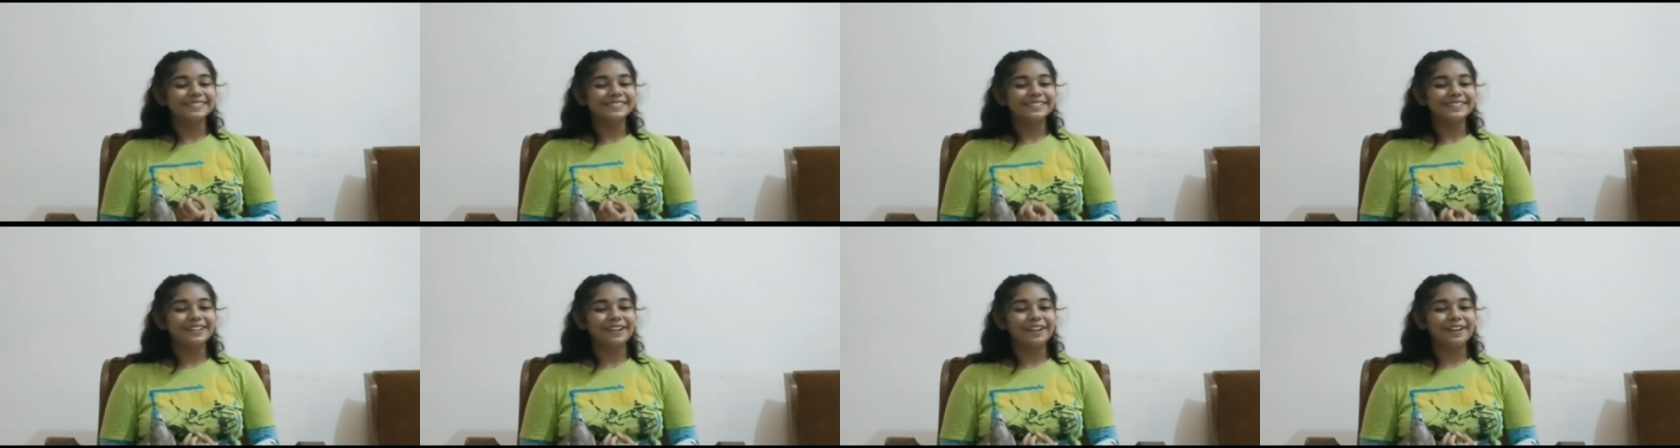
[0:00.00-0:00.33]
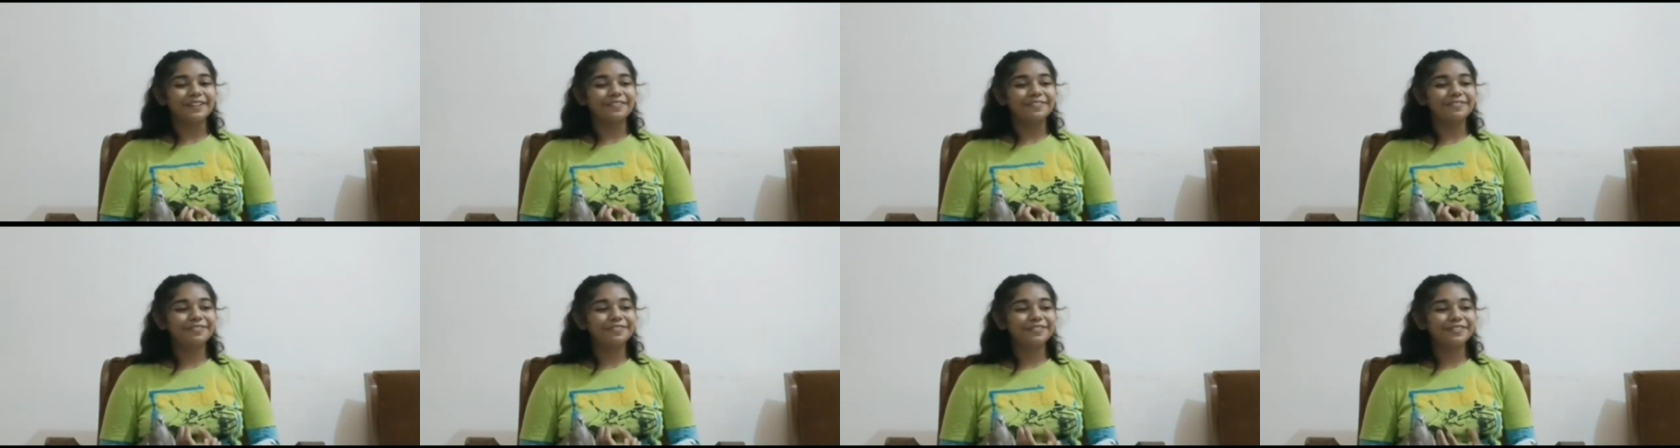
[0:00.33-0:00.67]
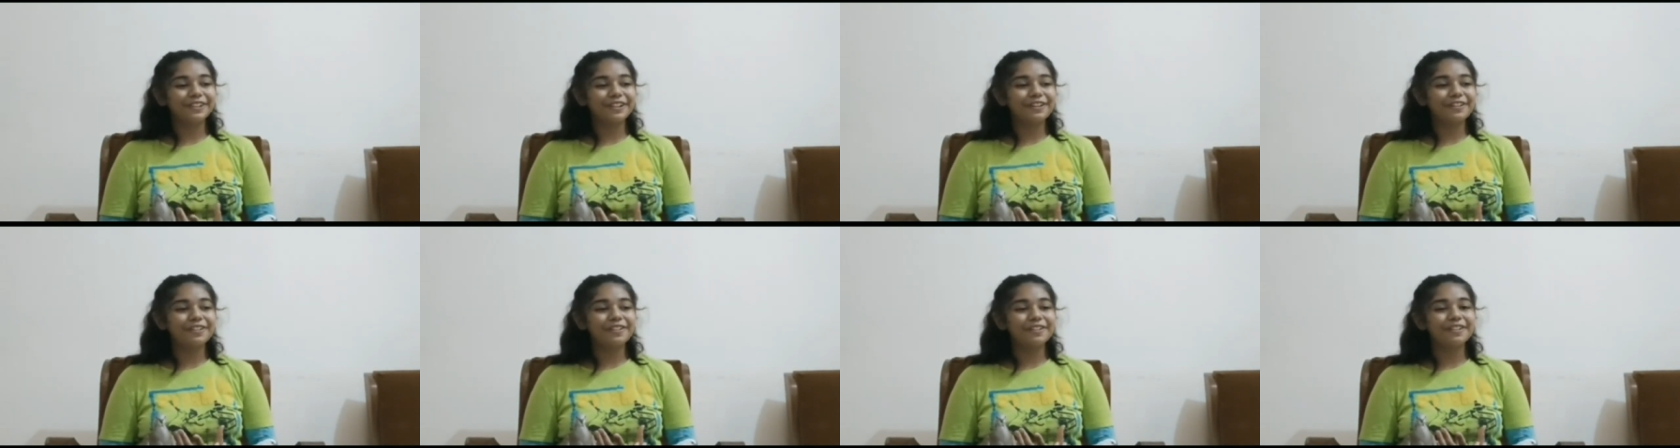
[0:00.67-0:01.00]
your
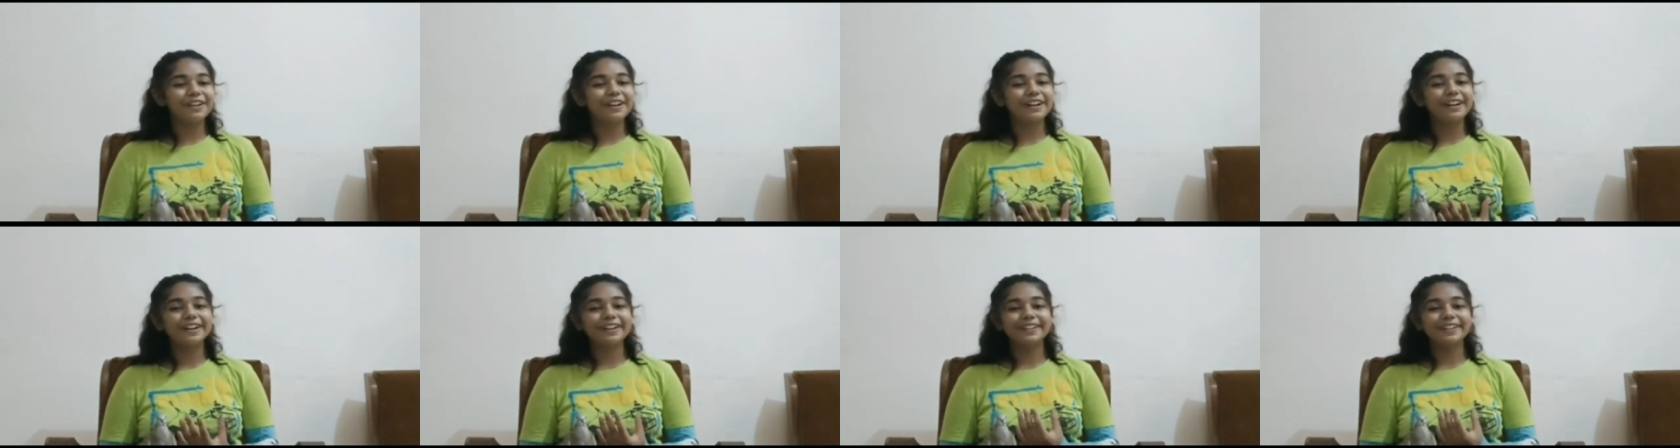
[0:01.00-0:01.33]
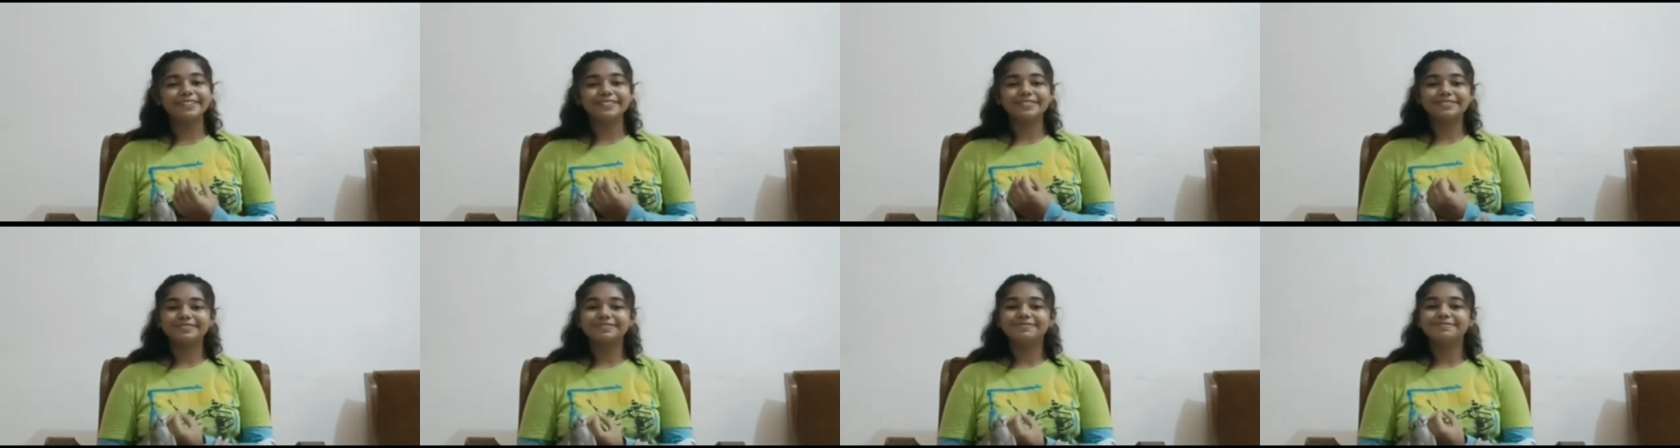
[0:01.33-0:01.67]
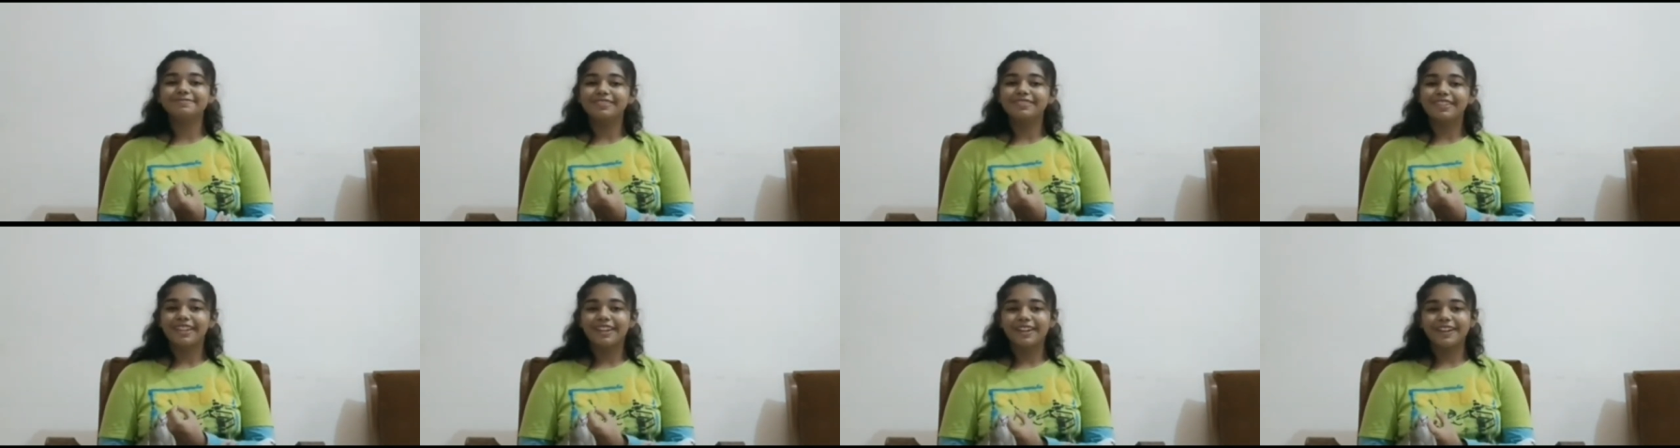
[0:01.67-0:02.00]
floor.
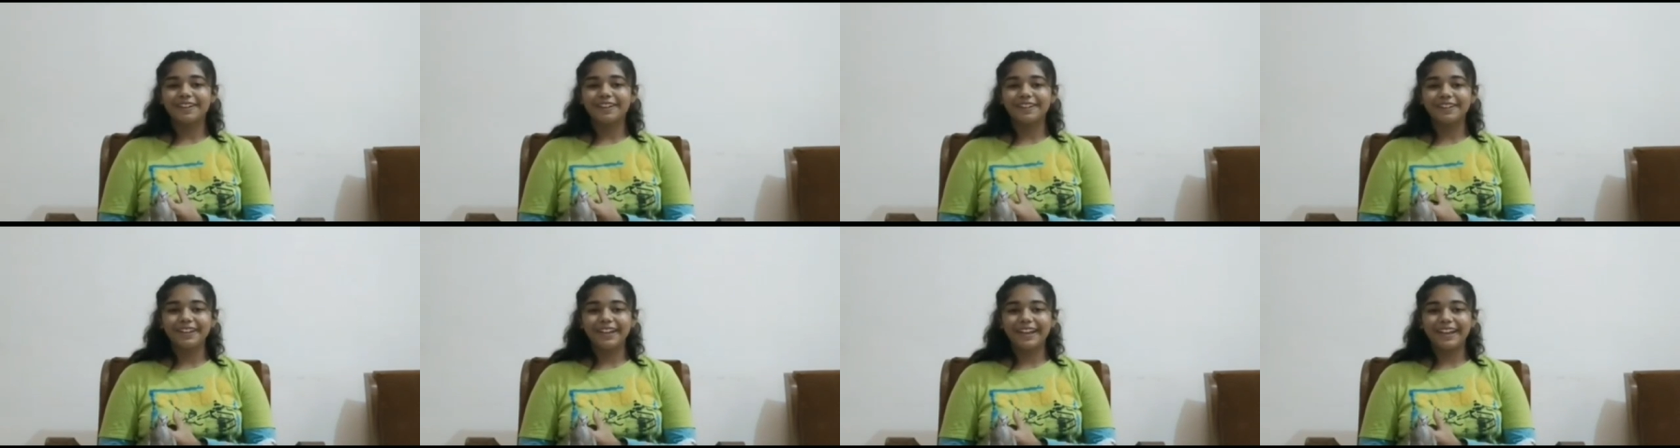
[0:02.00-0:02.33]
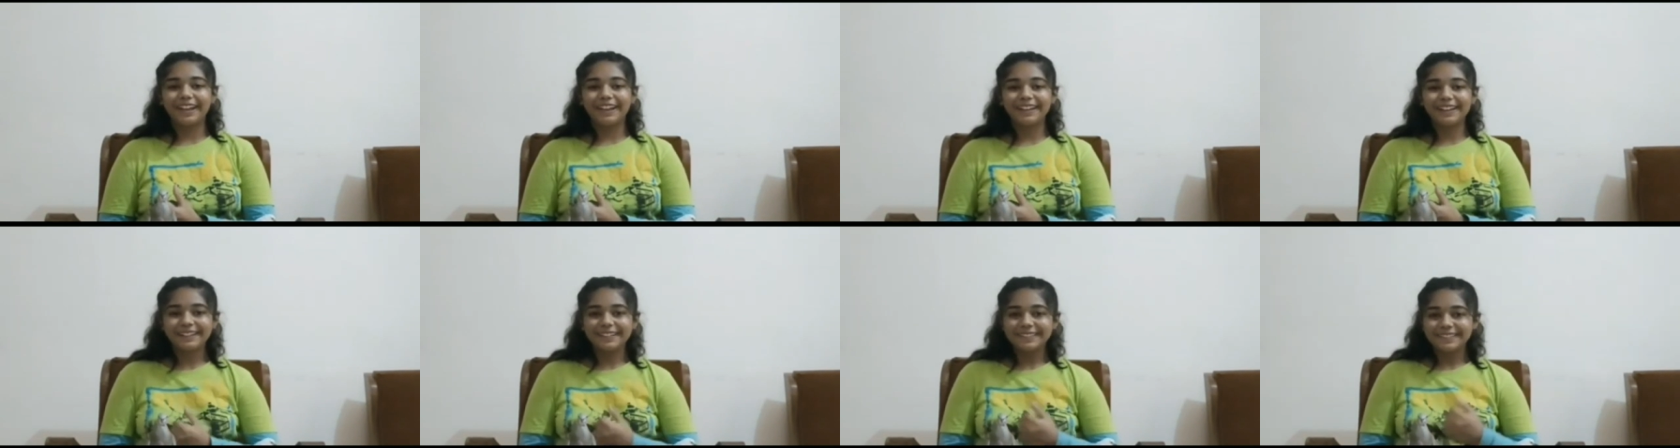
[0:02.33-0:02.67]
Okay?